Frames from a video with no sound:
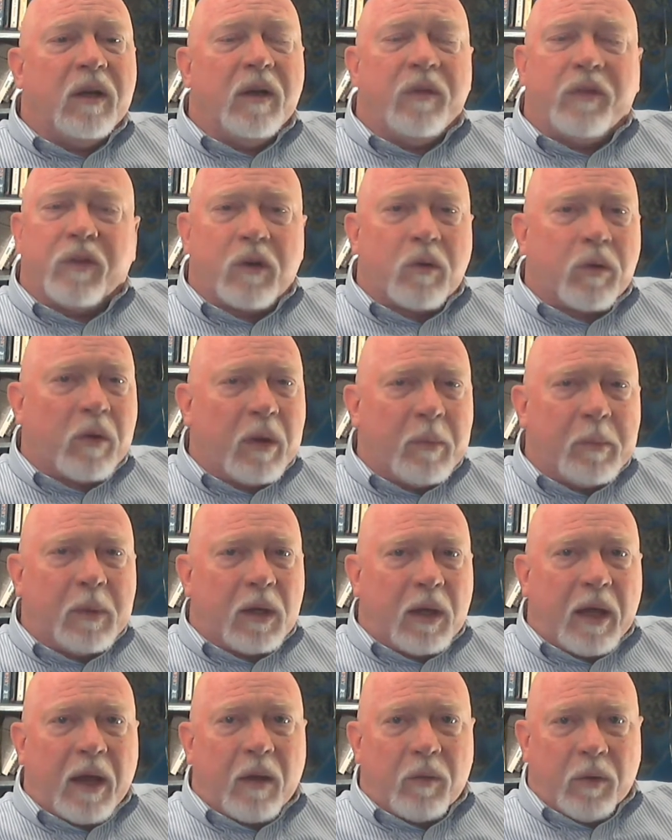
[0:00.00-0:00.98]
The
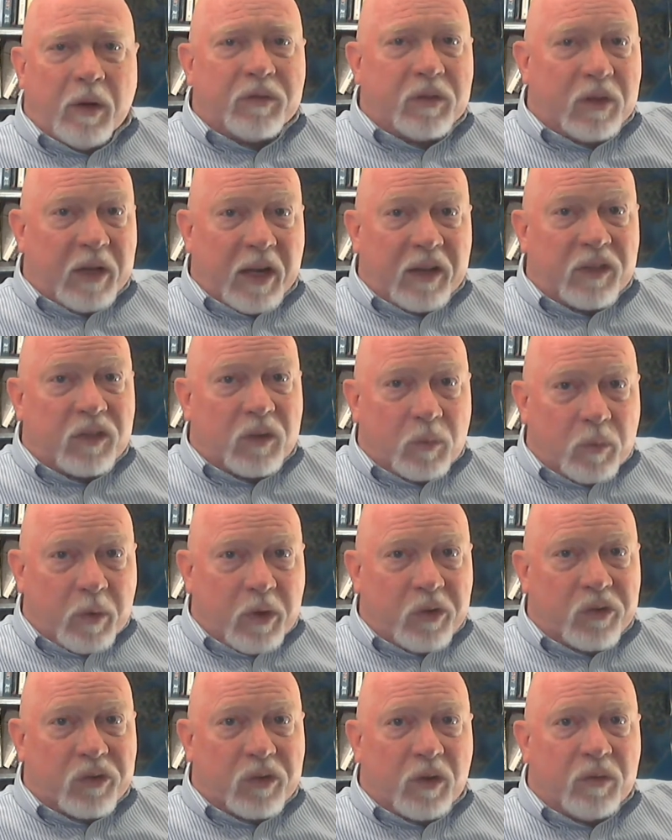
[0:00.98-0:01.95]
criminal, however, at the
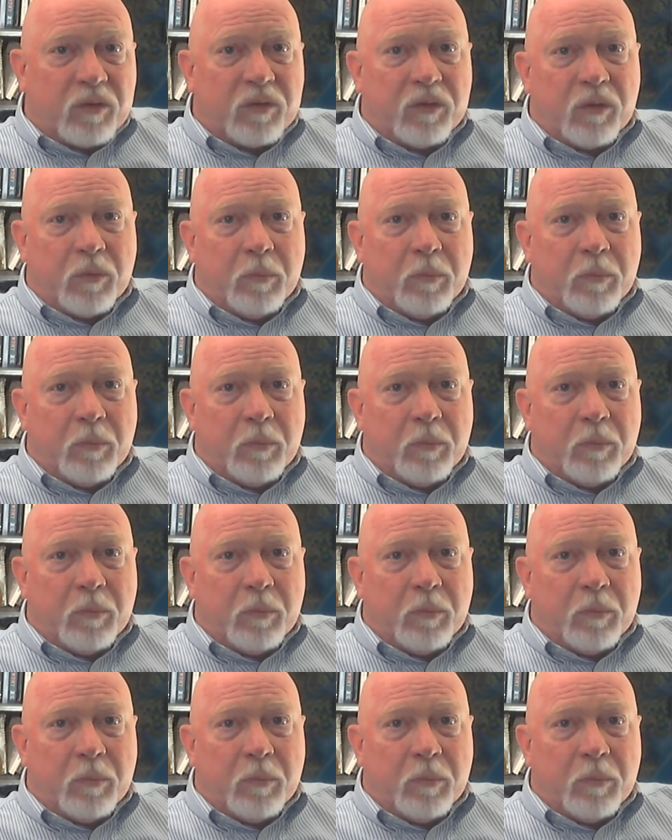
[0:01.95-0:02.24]
risk of